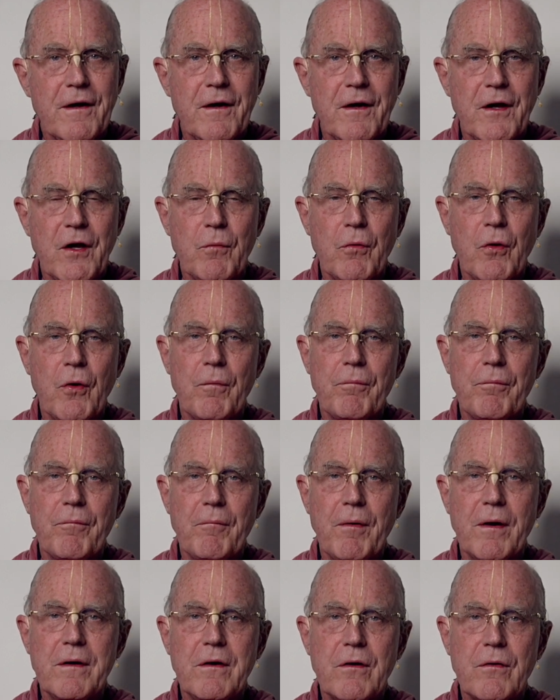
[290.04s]
He wrote,
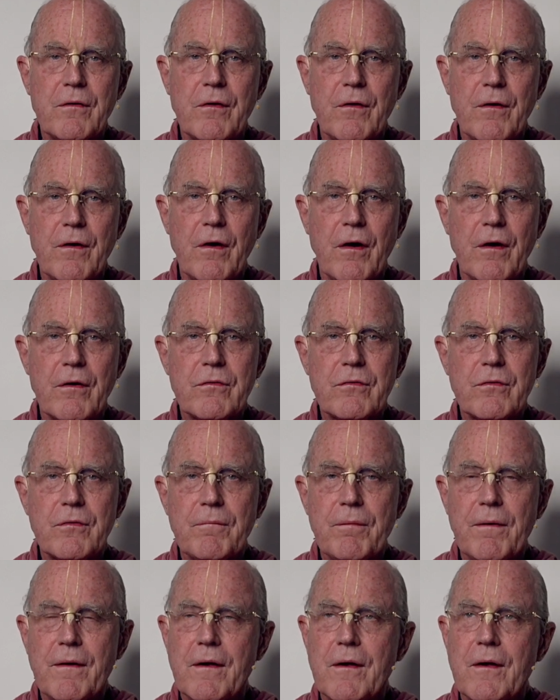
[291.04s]
My dear Giriraj,
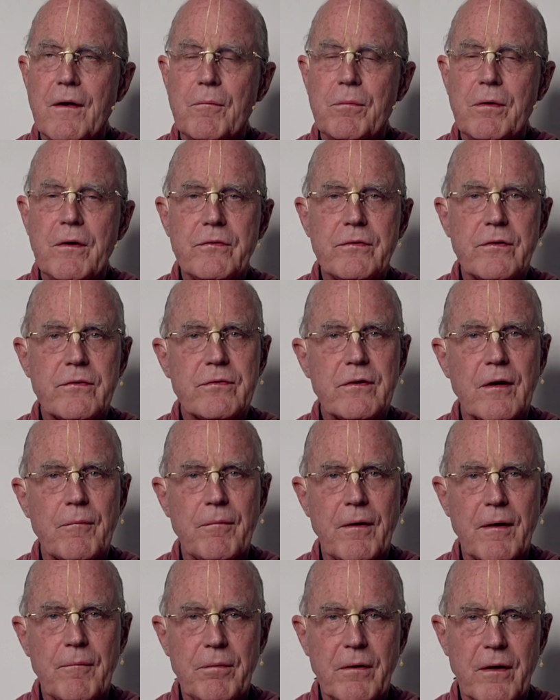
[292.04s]
please accept
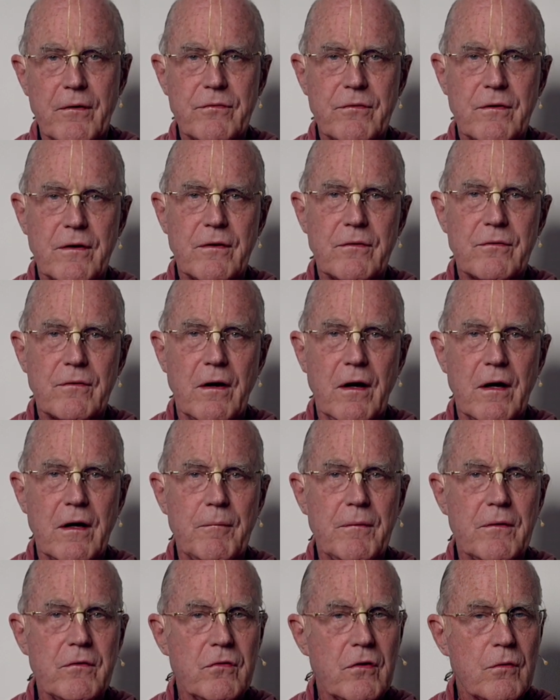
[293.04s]
my blessings. I
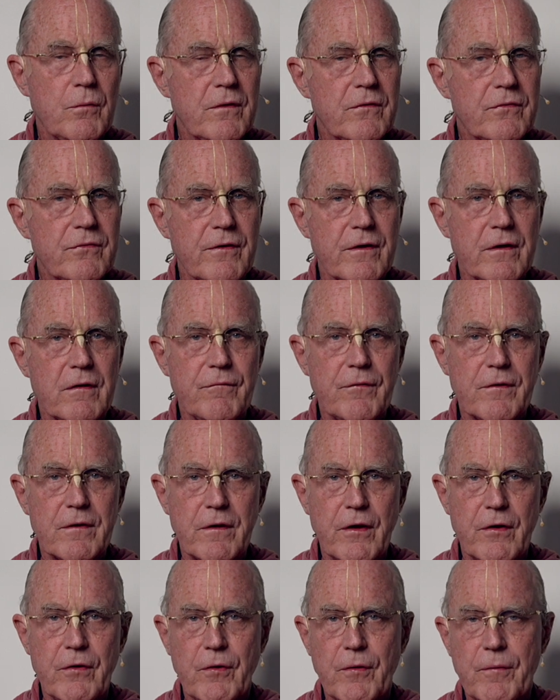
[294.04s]
am in due receipt of your
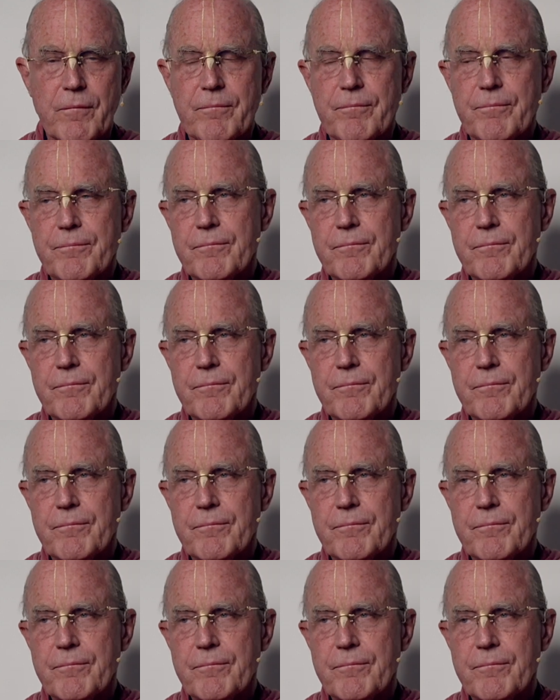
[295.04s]
letter.